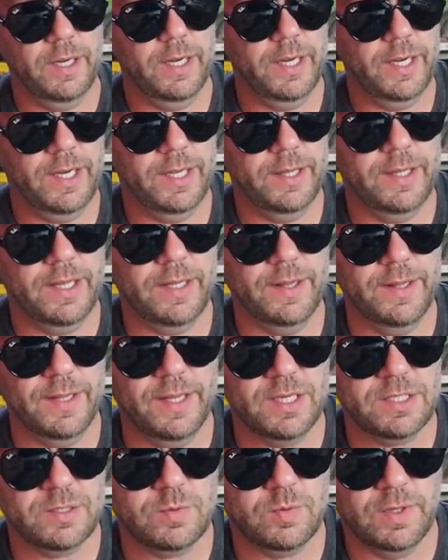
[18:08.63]
And then
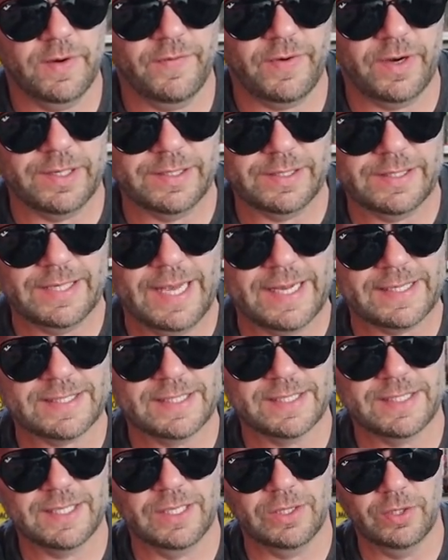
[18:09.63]
this one, a very
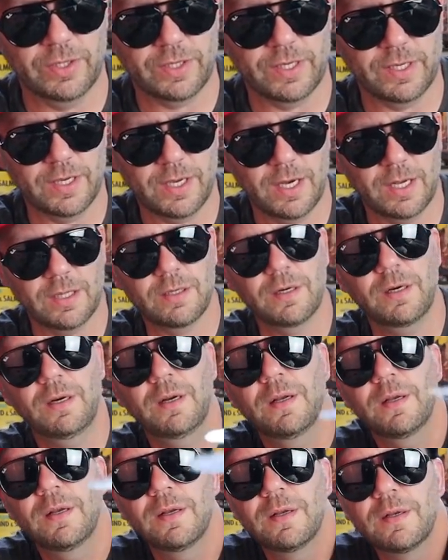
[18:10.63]
Texas-y looking color.